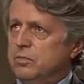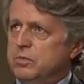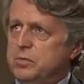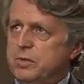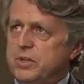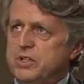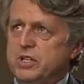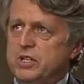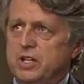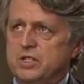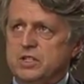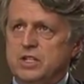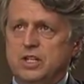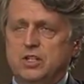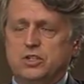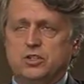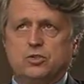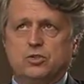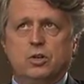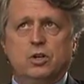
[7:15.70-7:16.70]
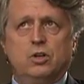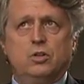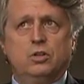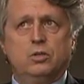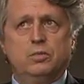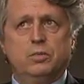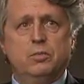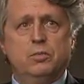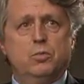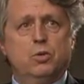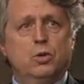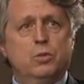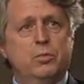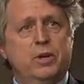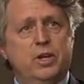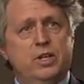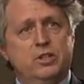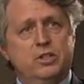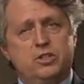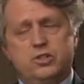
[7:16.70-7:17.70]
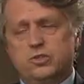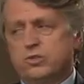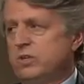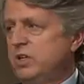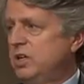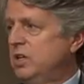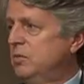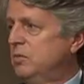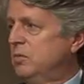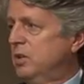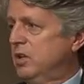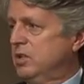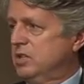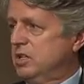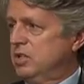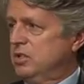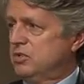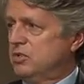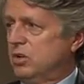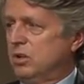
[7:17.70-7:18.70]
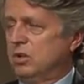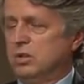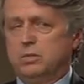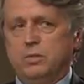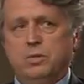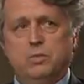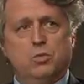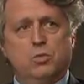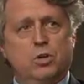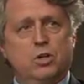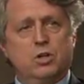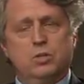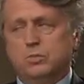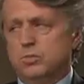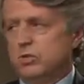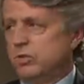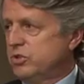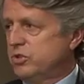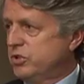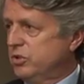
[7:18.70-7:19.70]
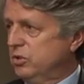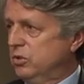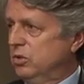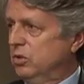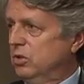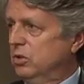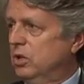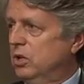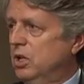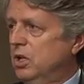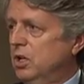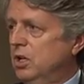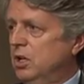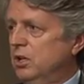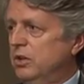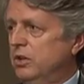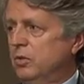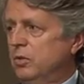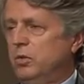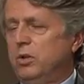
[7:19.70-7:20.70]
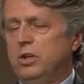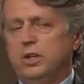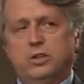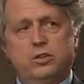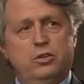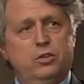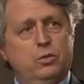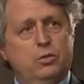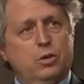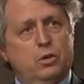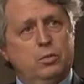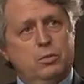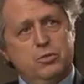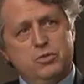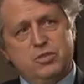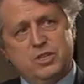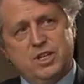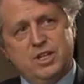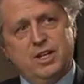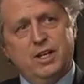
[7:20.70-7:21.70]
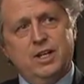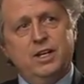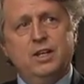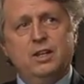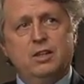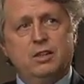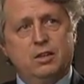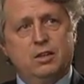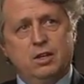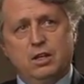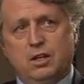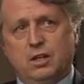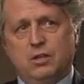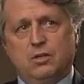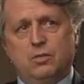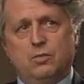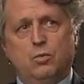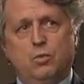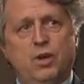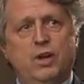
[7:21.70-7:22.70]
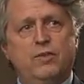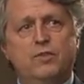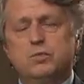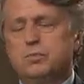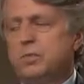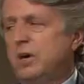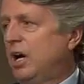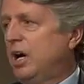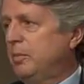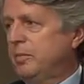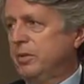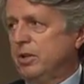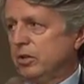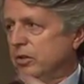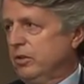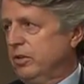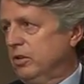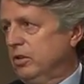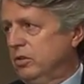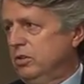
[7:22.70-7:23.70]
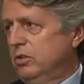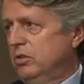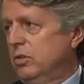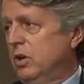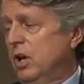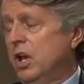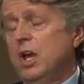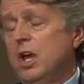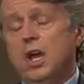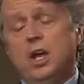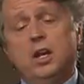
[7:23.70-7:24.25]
especially as they struggle to be more mainstream, as they struggle to be more commercial. They're willing to do almost anything. Whatever's popular, they'll do.